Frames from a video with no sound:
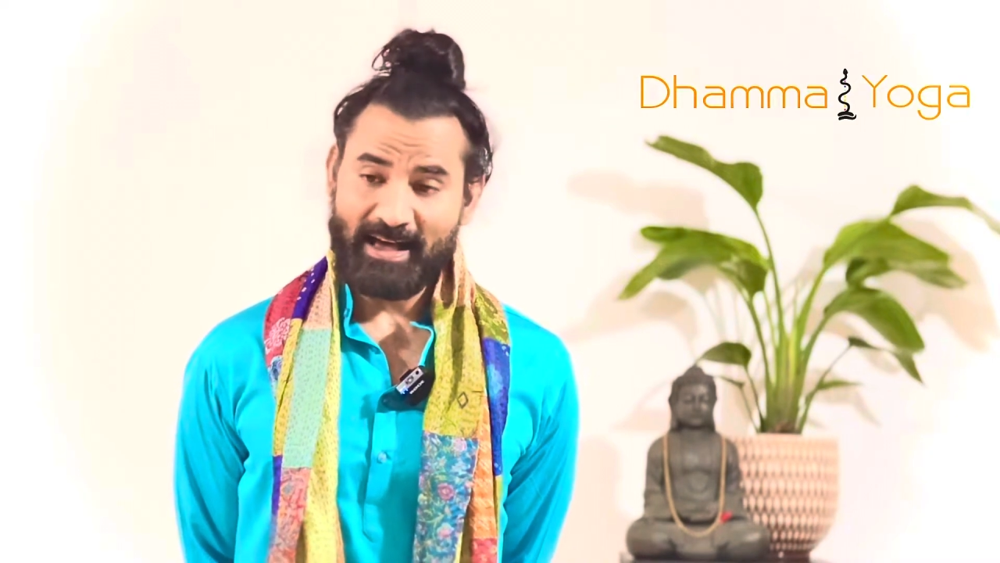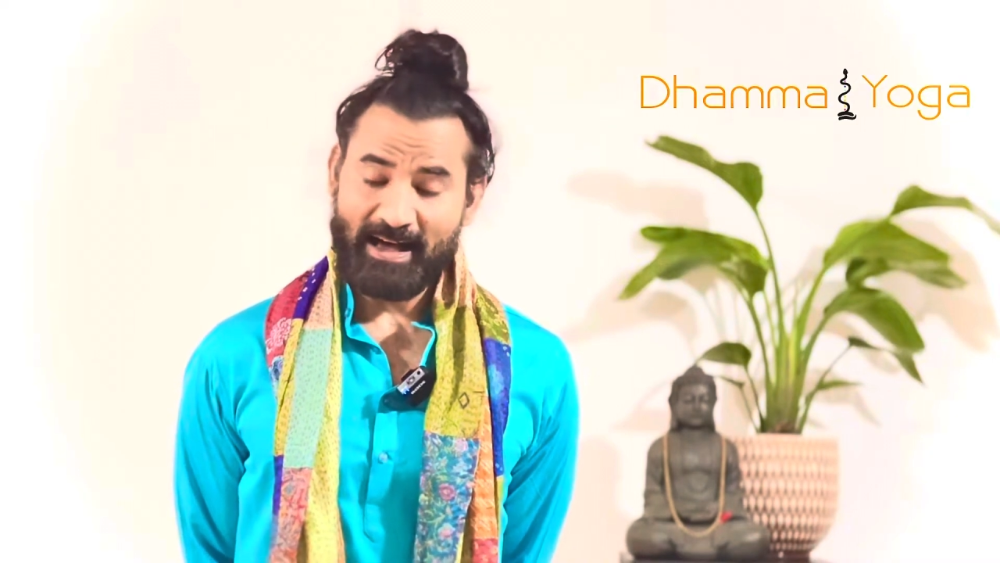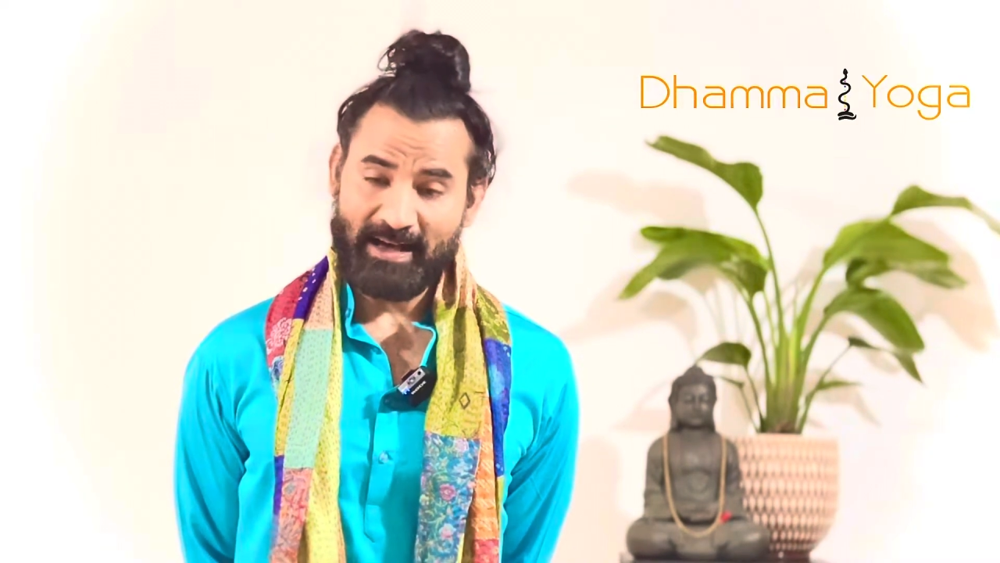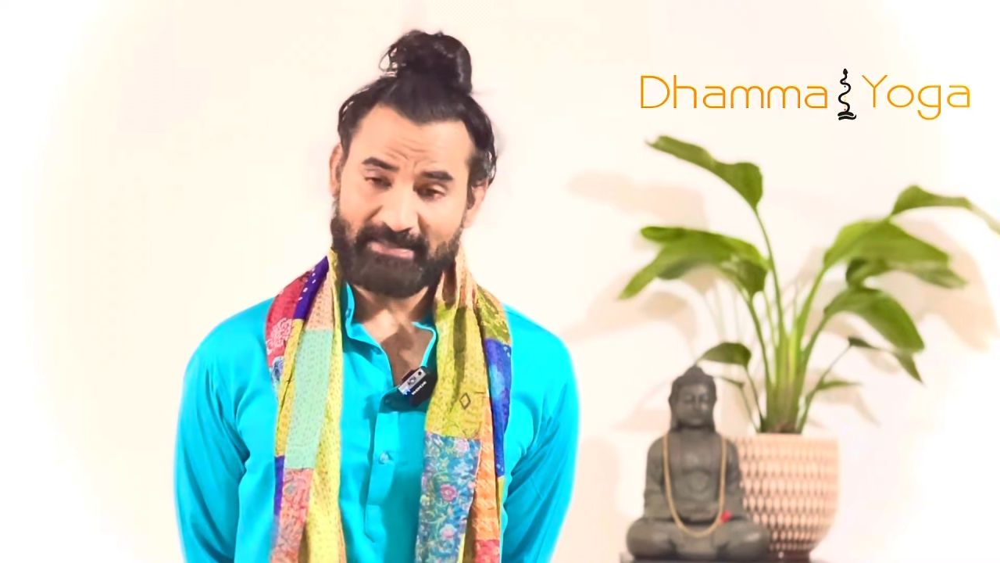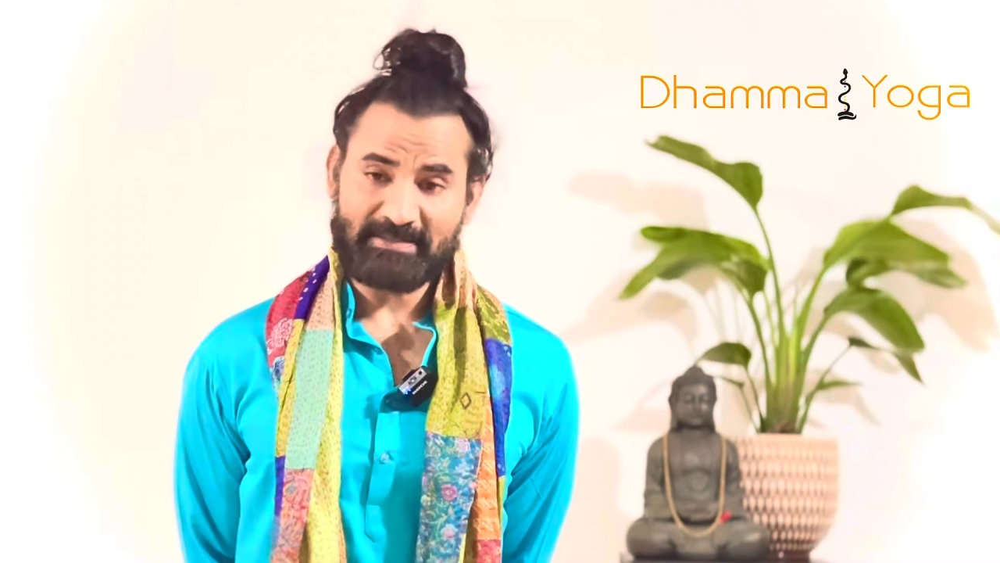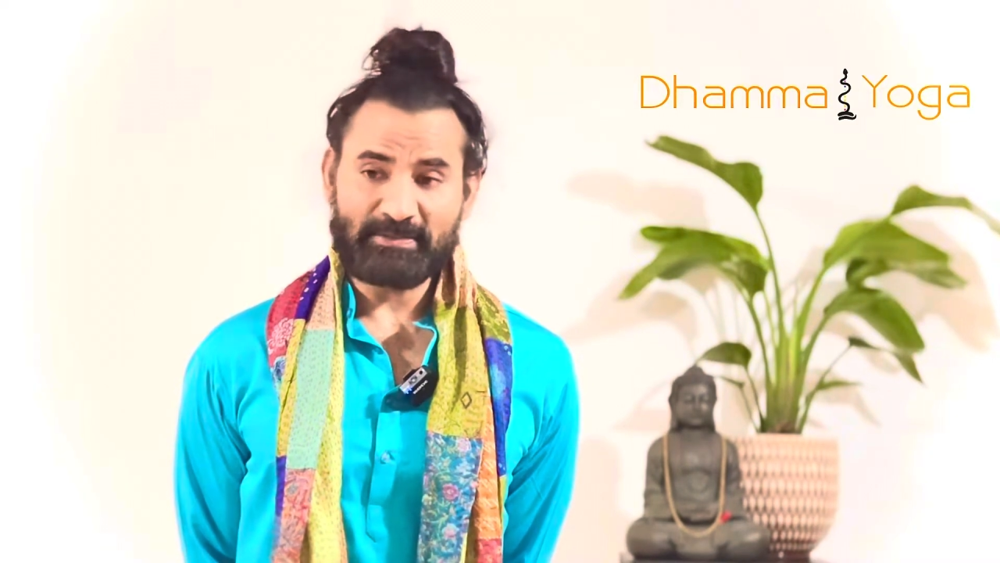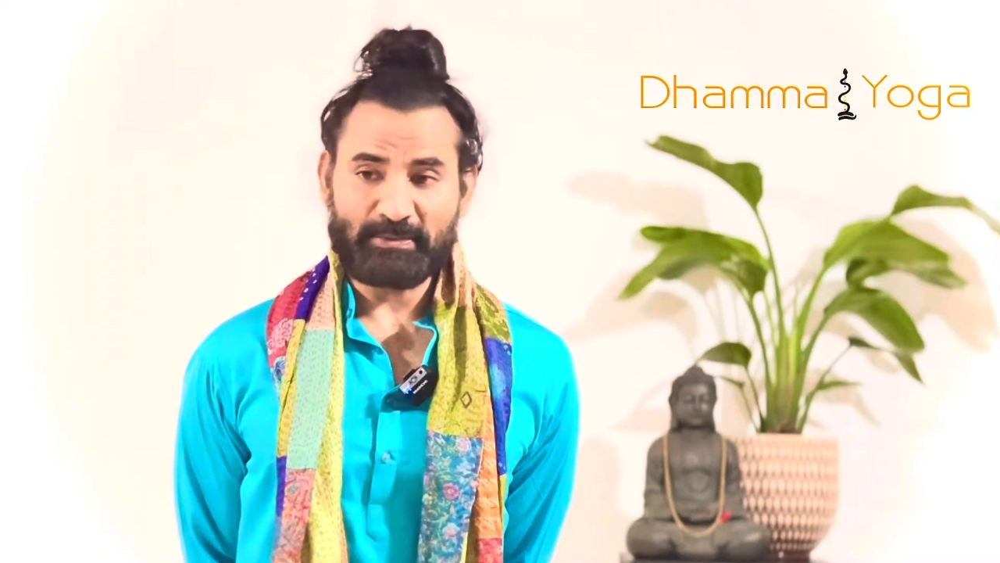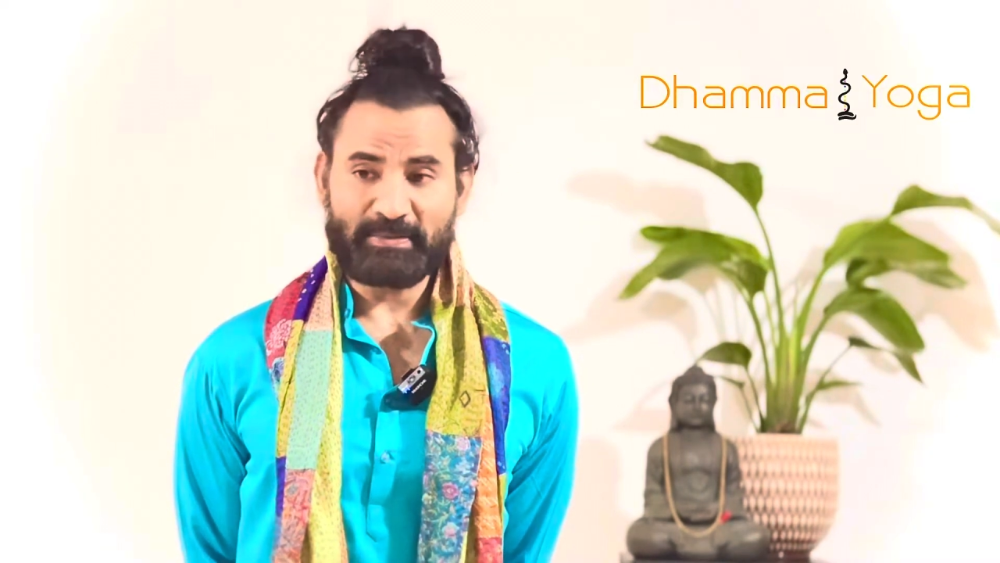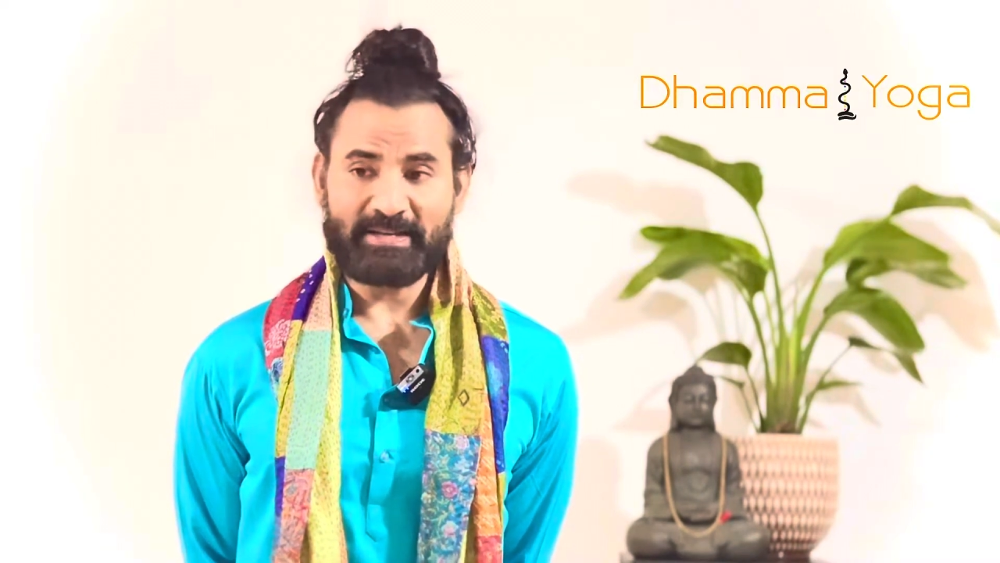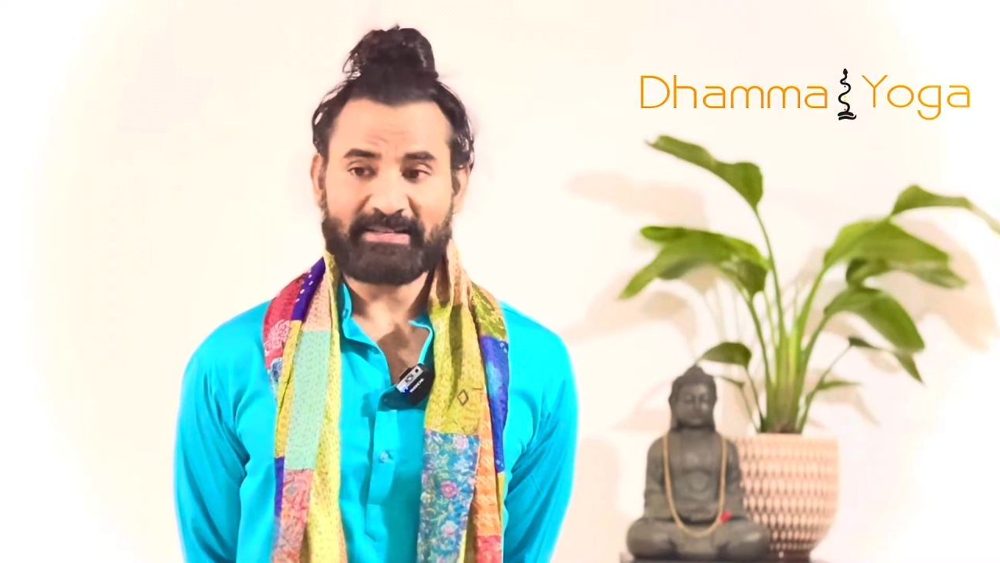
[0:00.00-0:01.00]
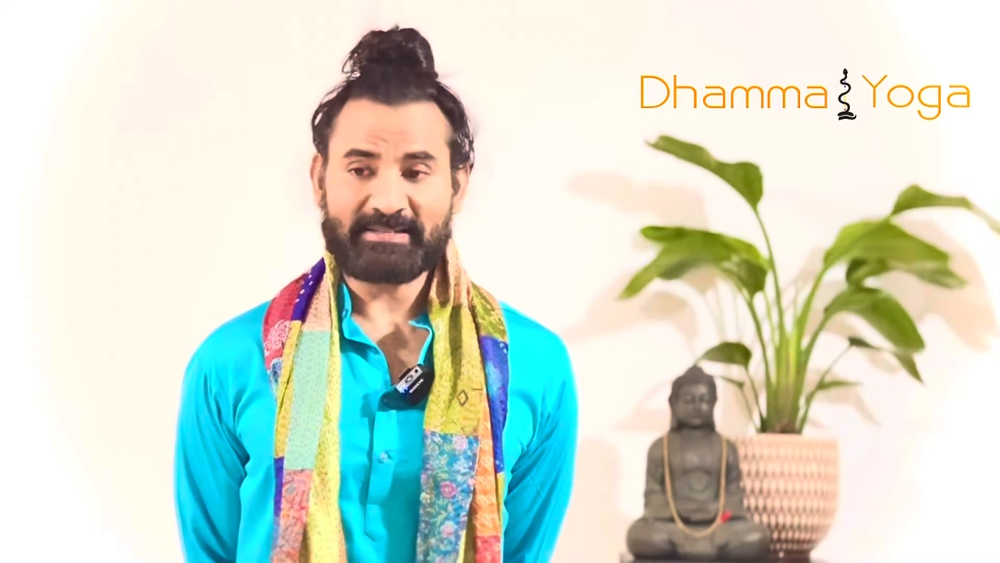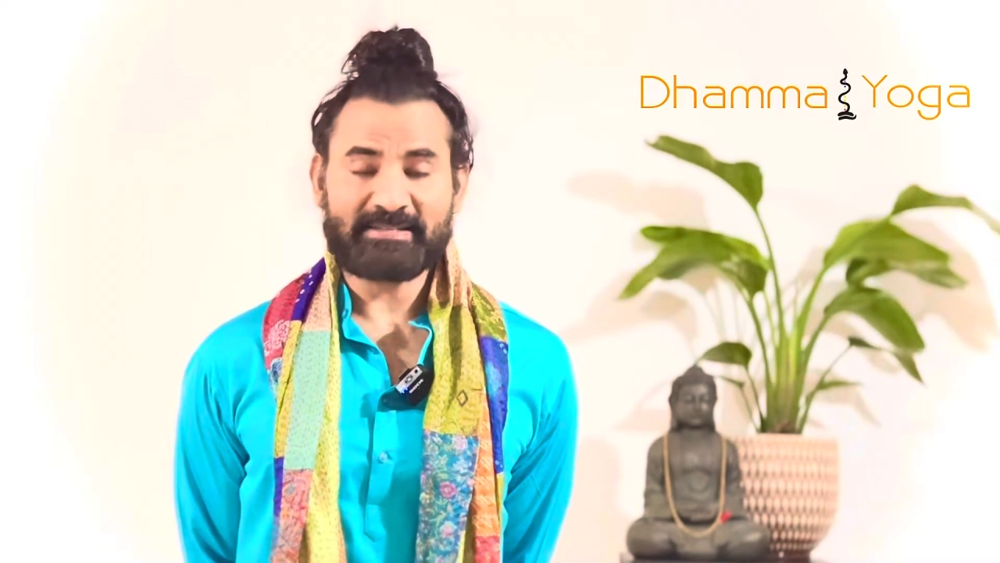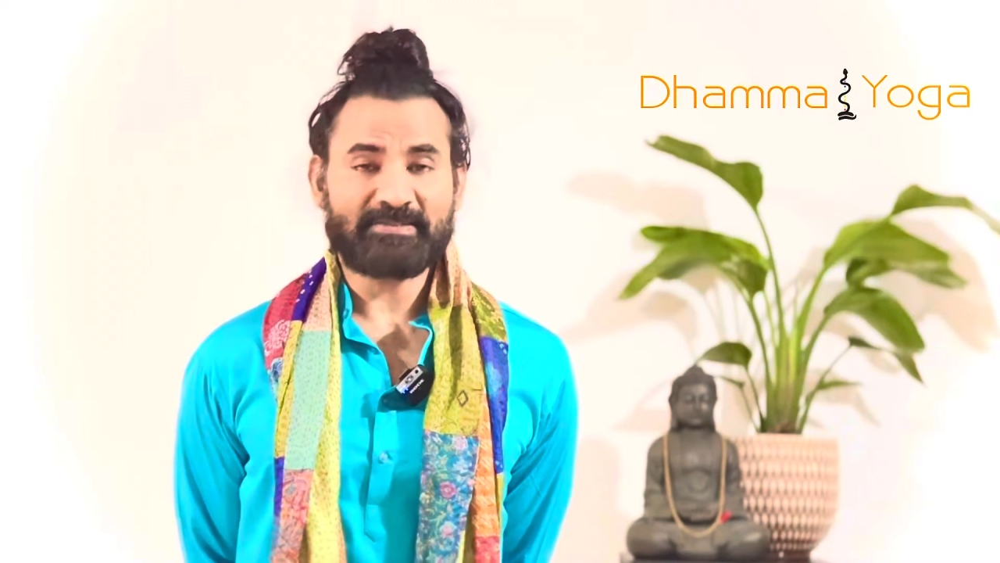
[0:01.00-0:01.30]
Also, it's